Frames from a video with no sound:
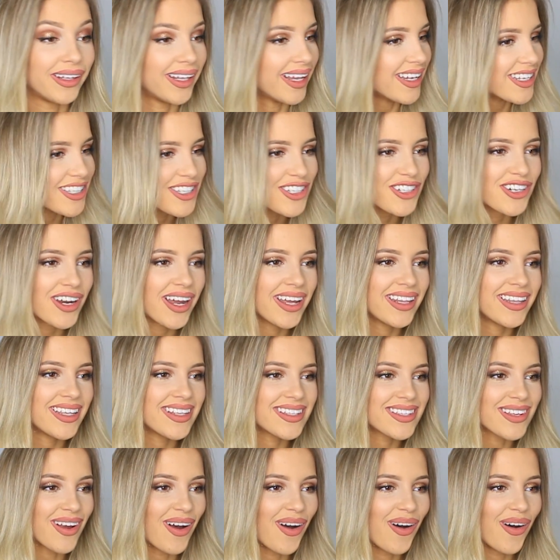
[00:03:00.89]
Let's try
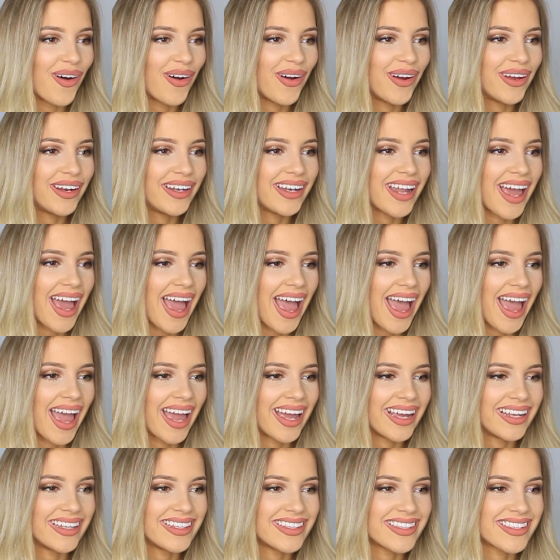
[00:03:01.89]
these on,
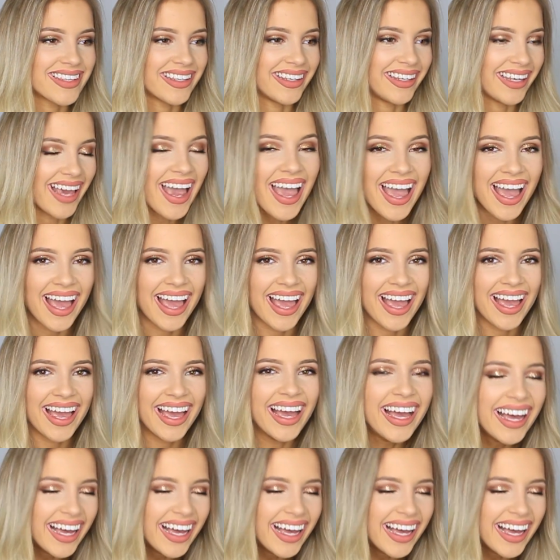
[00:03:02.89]
and yeah.